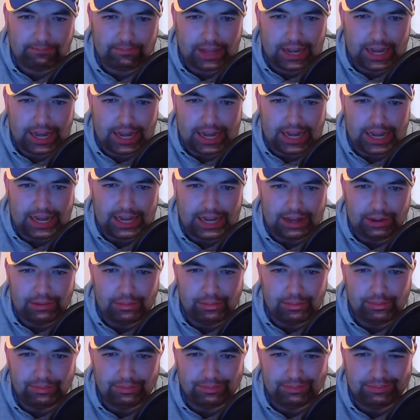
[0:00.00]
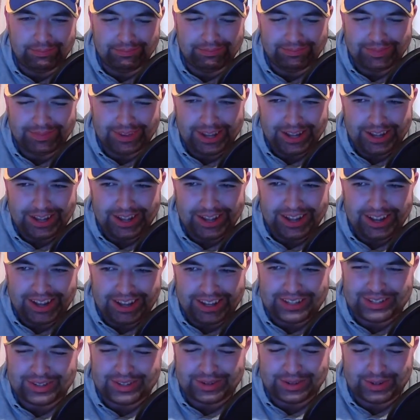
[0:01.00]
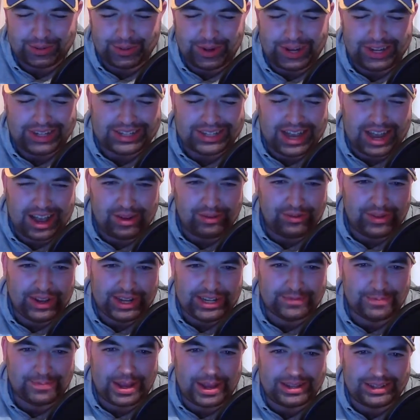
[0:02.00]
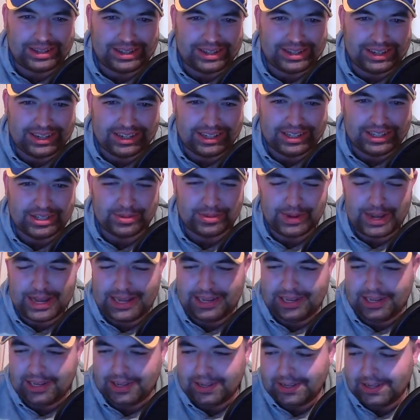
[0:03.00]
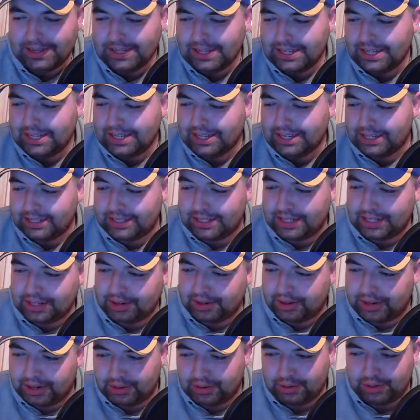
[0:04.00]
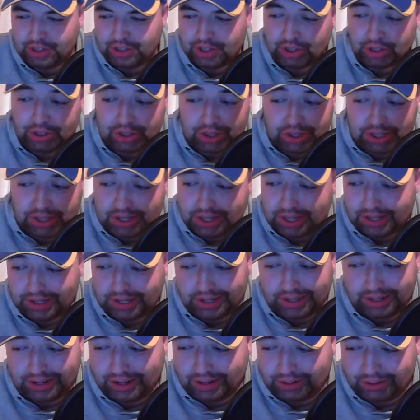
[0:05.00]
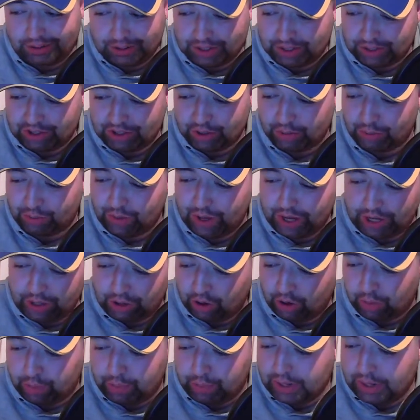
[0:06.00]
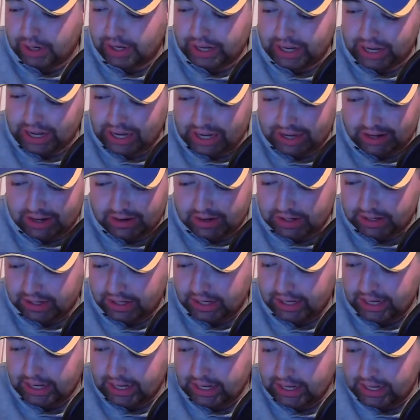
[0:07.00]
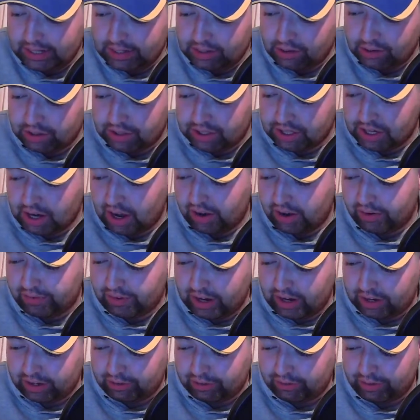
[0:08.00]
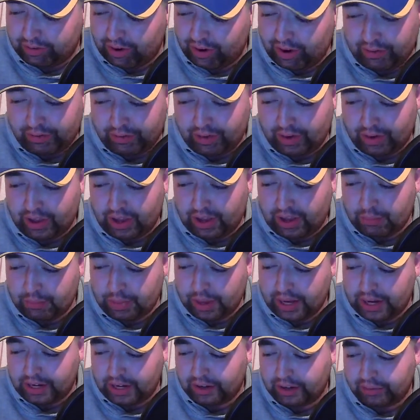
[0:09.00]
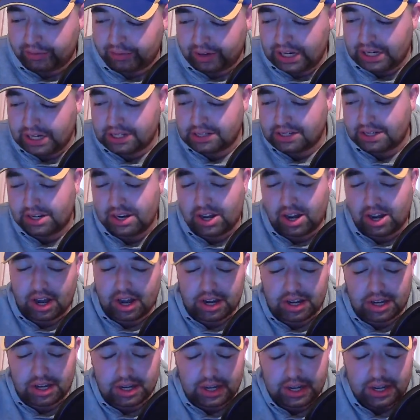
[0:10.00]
I sort of was half expecting it as well, considering it was such a wide open day and there was an awful lot of very, very competitive racing on.